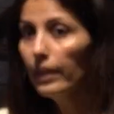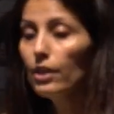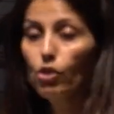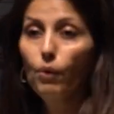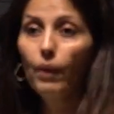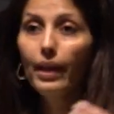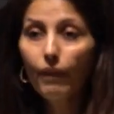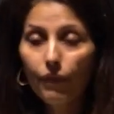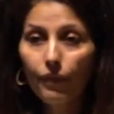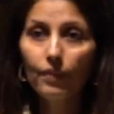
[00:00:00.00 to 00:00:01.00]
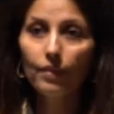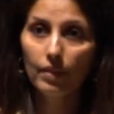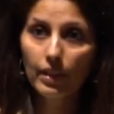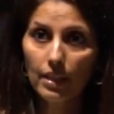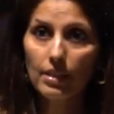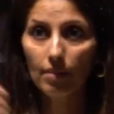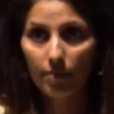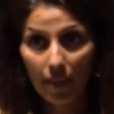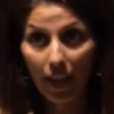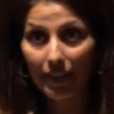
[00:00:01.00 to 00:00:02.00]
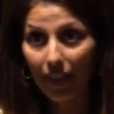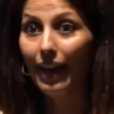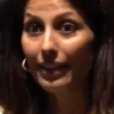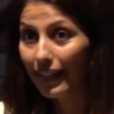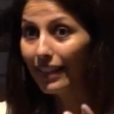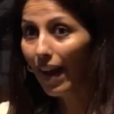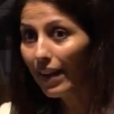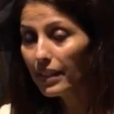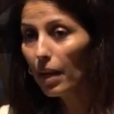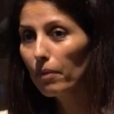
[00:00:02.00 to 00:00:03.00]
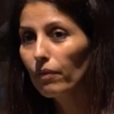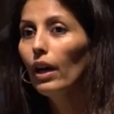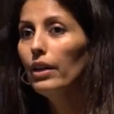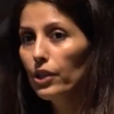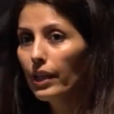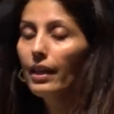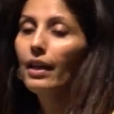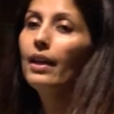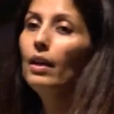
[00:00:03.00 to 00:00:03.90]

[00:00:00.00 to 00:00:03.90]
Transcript: So if this, then that, like that type of logic,